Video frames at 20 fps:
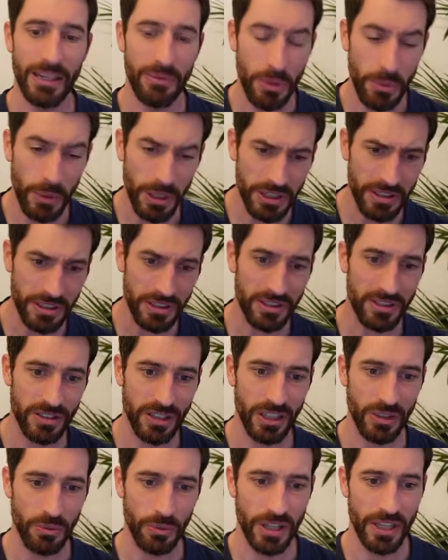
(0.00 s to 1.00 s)
And we wanted to
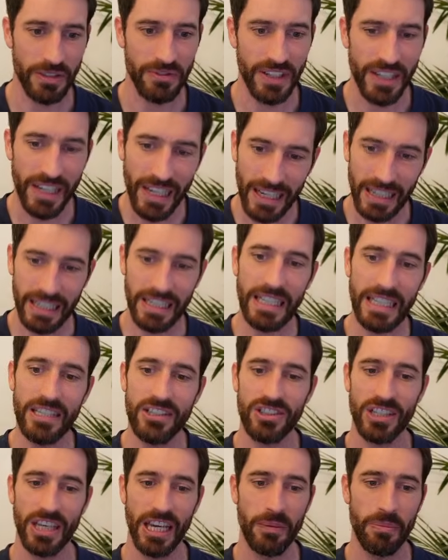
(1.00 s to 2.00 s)
start with a very
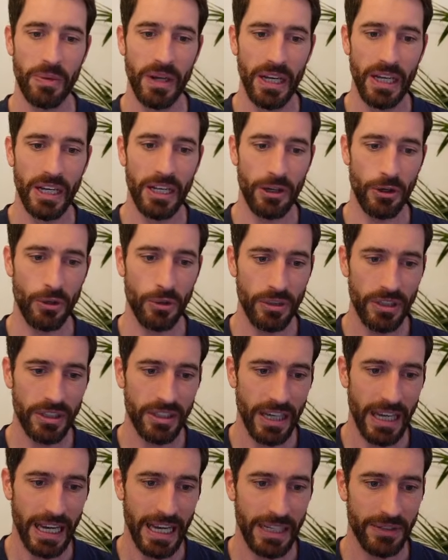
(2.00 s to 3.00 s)
clean shape, only
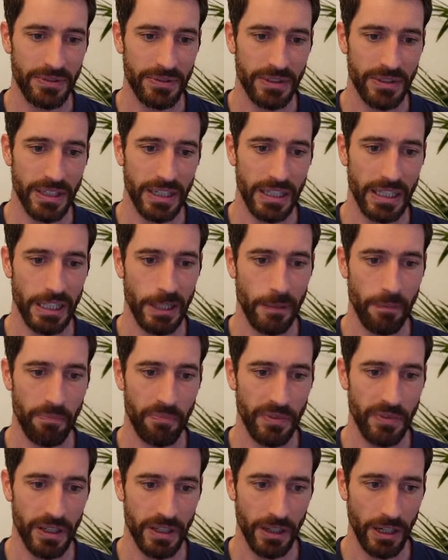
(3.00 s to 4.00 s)
to have
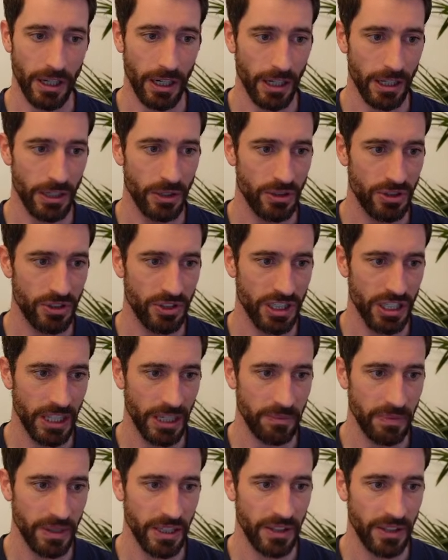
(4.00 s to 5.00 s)
a closed
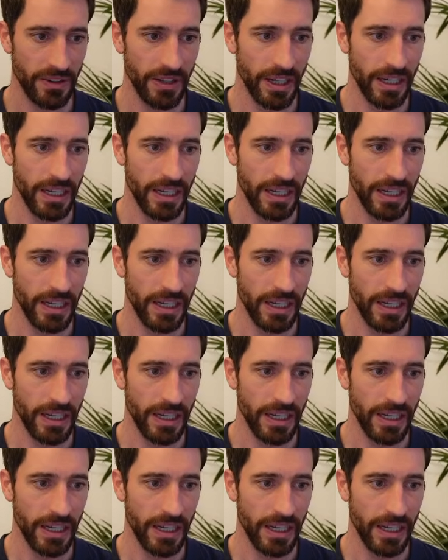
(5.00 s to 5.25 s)
shape here